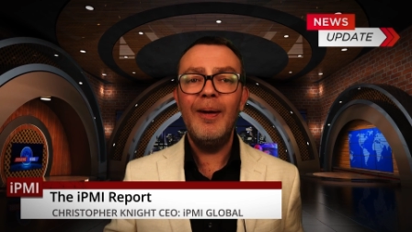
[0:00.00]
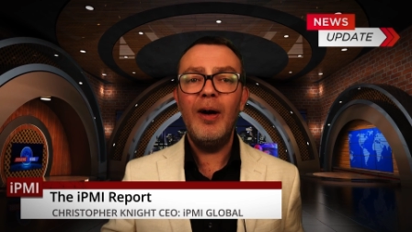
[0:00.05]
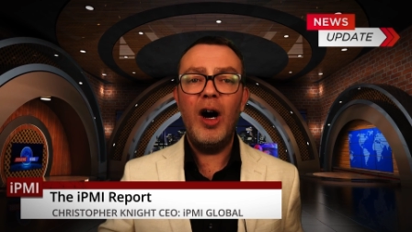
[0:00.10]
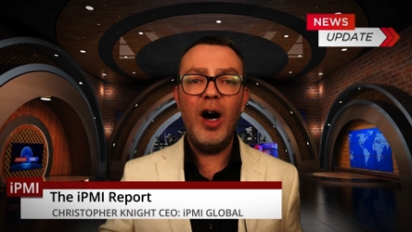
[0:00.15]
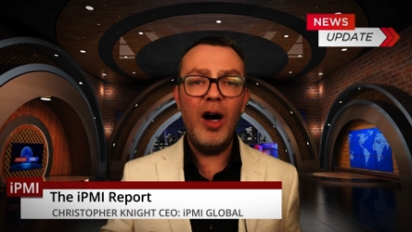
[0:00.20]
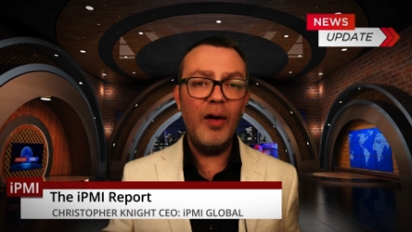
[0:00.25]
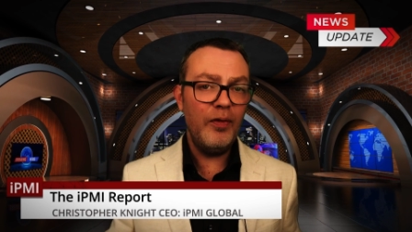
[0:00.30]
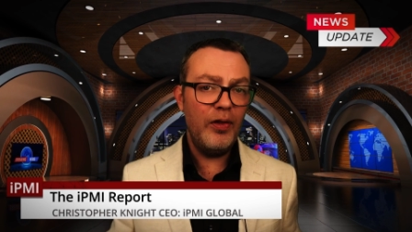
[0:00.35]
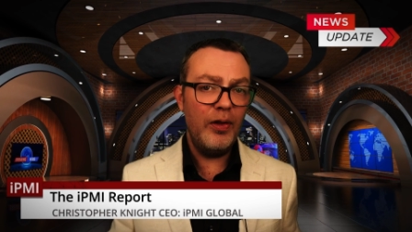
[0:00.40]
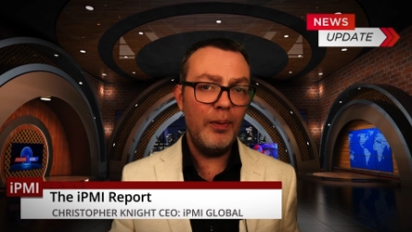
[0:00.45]

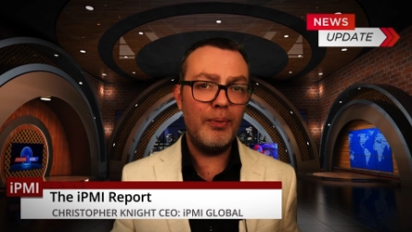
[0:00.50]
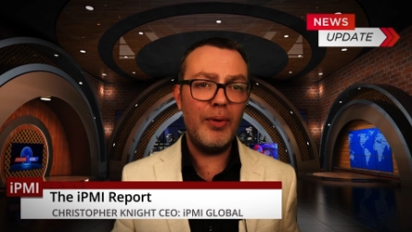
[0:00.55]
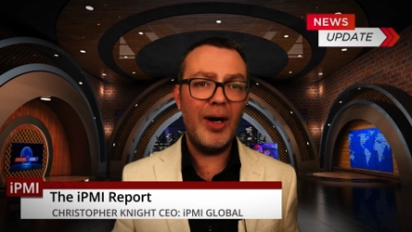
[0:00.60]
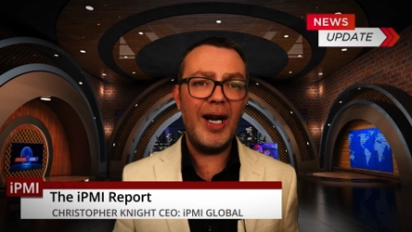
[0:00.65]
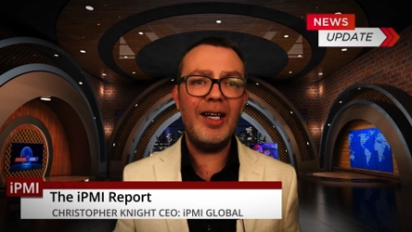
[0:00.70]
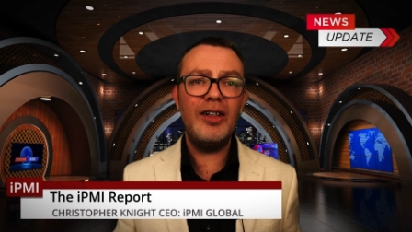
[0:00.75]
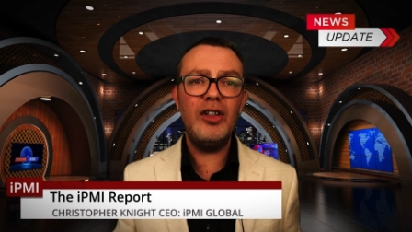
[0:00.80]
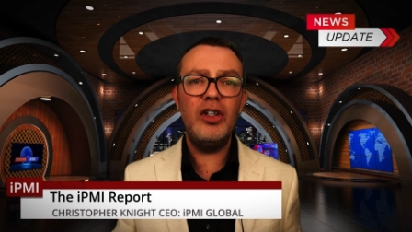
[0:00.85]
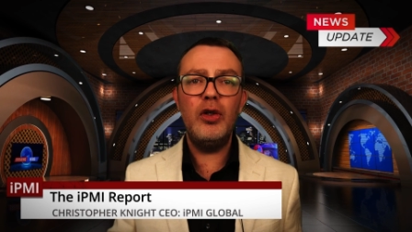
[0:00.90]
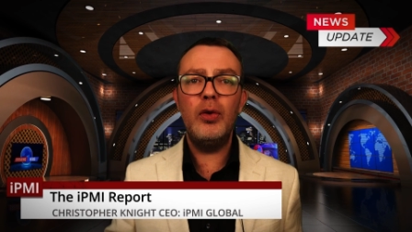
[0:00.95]
of the
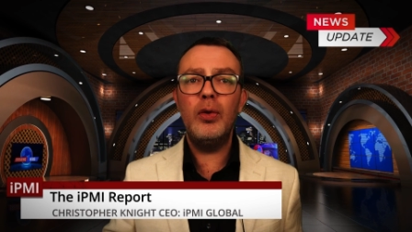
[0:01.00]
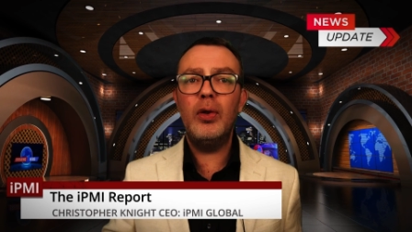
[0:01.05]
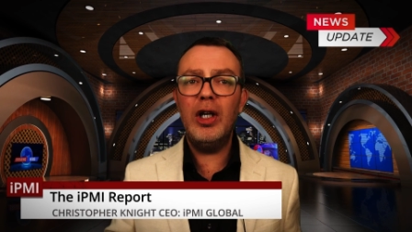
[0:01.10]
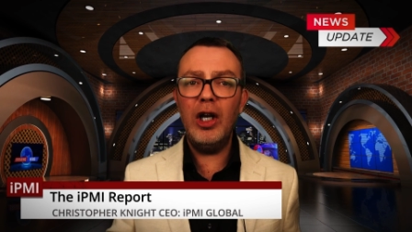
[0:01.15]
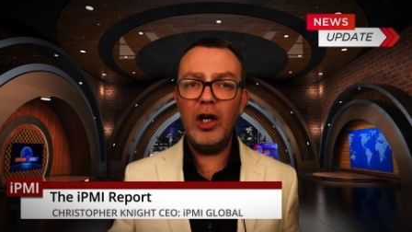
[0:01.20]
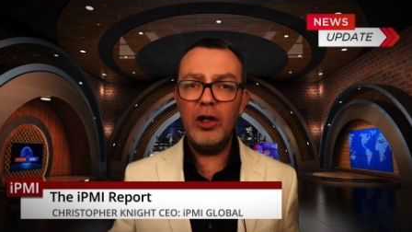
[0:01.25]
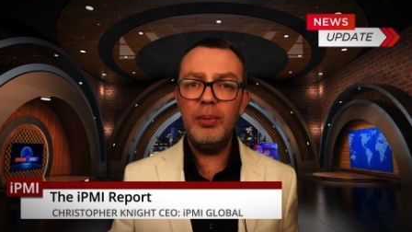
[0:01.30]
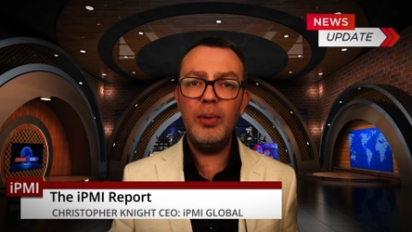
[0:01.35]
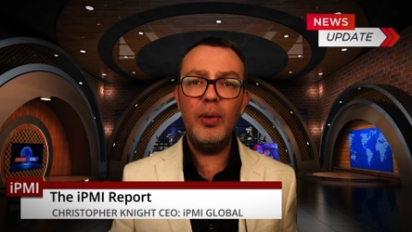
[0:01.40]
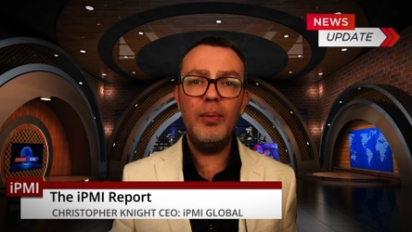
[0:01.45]
brand new
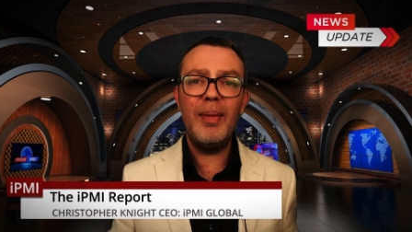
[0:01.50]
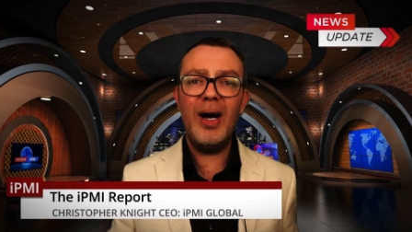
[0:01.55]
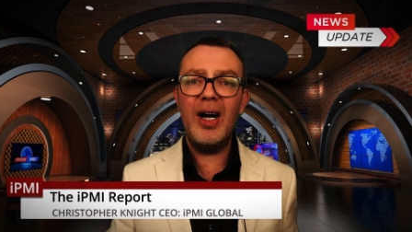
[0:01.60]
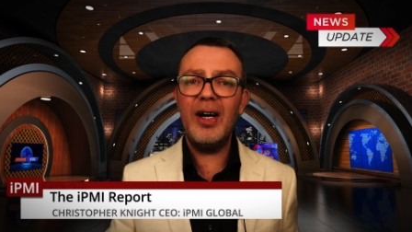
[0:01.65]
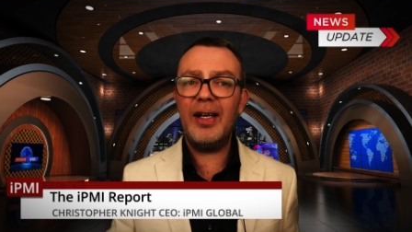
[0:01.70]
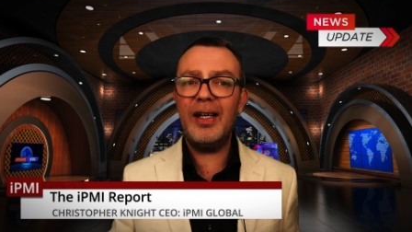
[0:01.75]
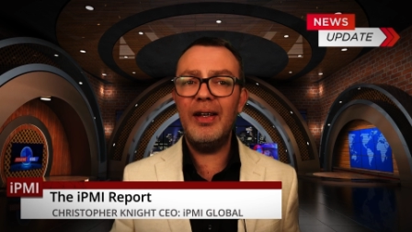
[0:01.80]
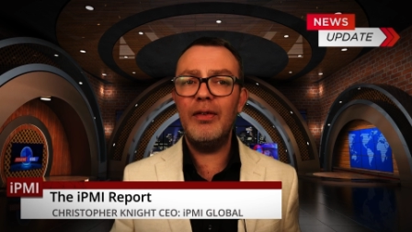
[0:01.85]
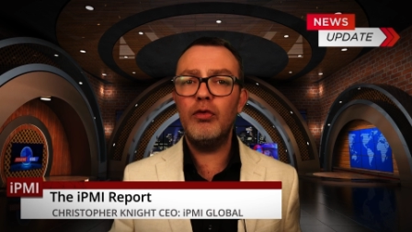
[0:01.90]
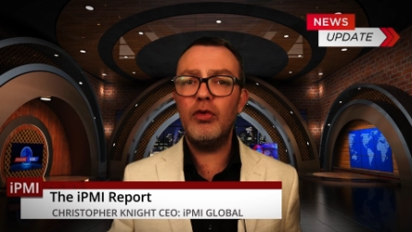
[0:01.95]
Global
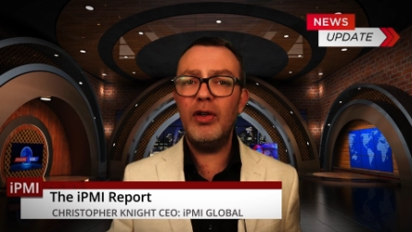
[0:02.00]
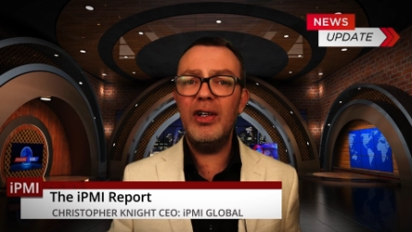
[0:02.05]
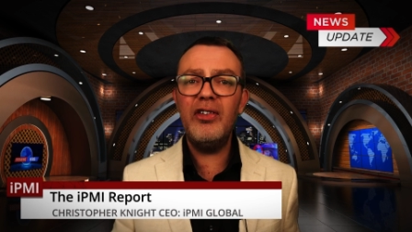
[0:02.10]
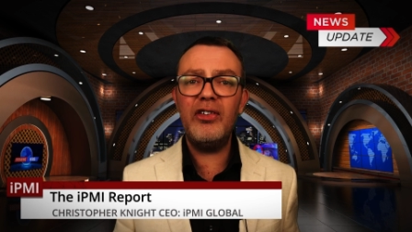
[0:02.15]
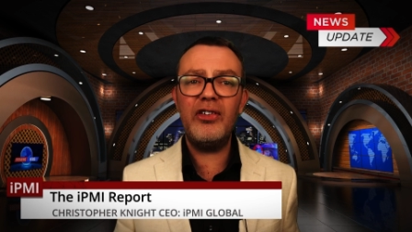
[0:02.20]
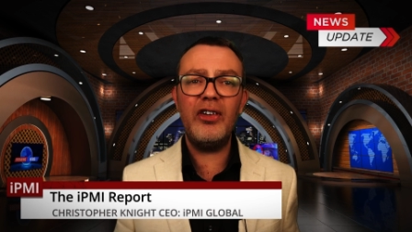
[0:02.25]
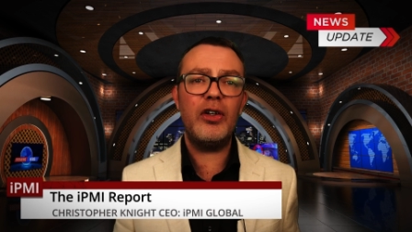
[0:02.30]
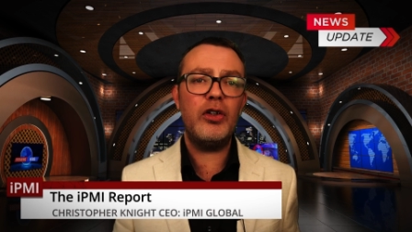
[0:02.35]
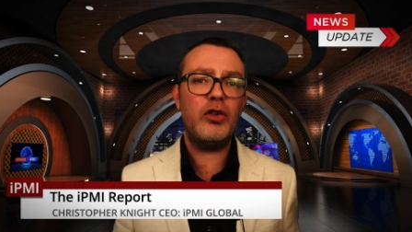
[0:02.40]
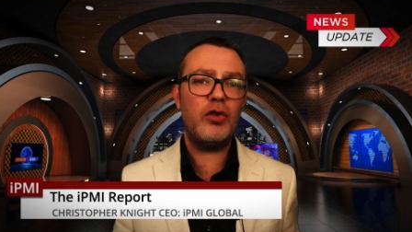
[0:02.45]
Market
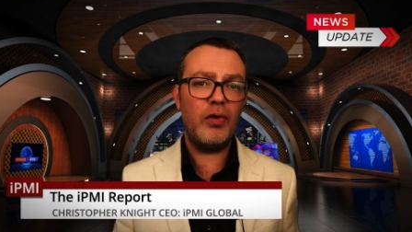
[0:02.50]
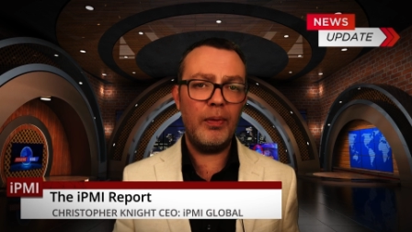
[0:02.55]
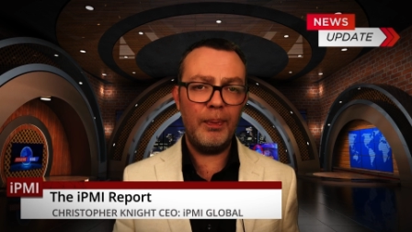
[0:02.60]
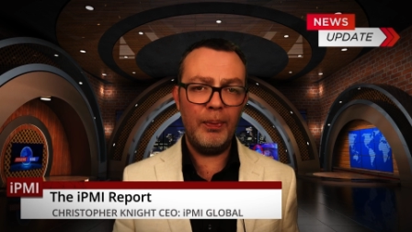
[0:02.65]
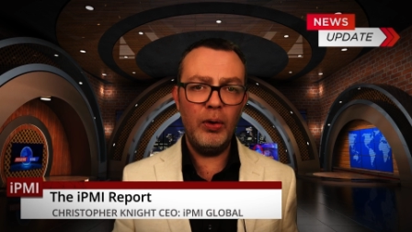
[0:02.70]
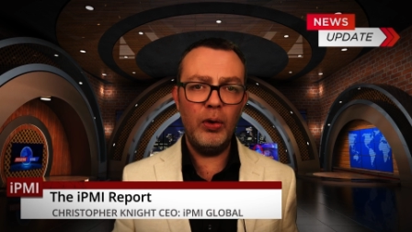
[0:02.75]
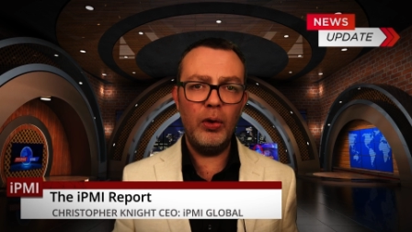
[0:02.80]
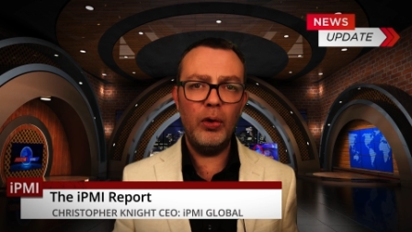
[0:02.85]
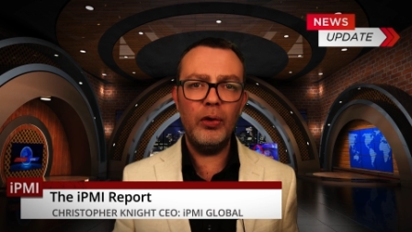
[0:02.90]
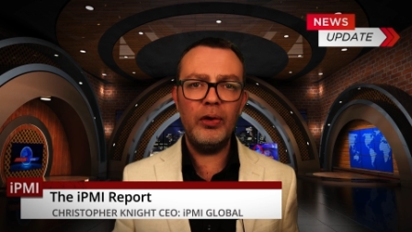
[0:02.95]
Research
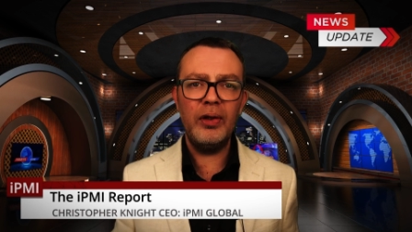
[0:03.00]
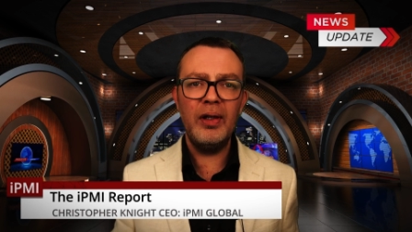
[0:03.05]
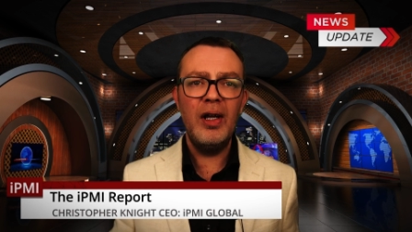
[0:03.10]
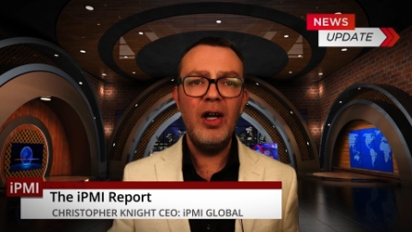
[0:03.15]
Report